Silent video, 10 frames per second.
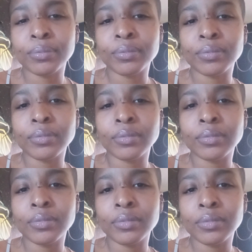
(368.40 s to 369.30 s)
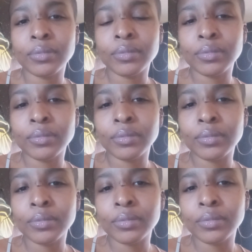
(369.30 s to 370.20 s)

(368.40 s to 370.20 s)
Nothing is said.